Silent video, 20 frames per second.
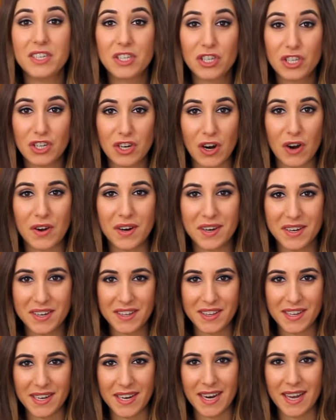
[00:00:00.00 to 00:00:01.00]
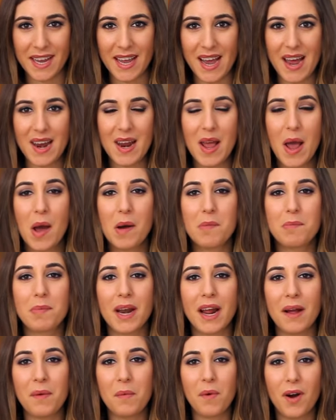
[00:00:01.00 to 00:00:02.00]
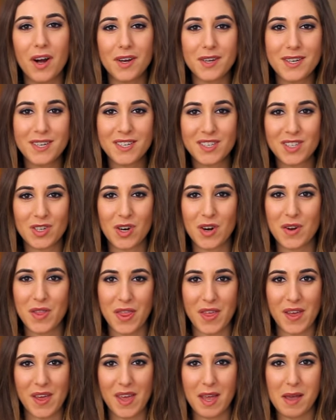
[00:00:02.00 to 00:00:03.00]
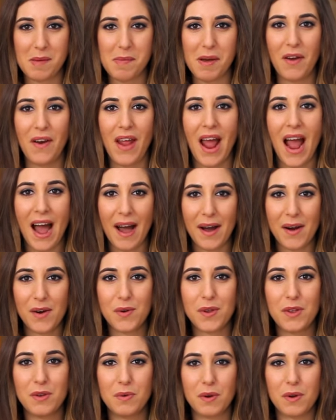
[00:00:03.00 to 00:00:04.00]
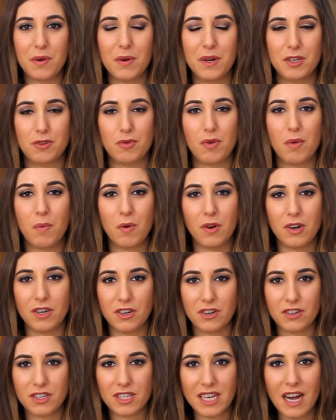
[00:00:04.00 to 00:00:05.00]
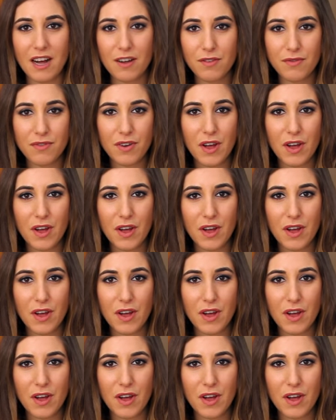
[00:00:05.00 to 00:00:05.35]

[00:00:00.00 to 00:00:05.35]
started cleaning yet, but I want you to start thinking about how you are going to reward yourself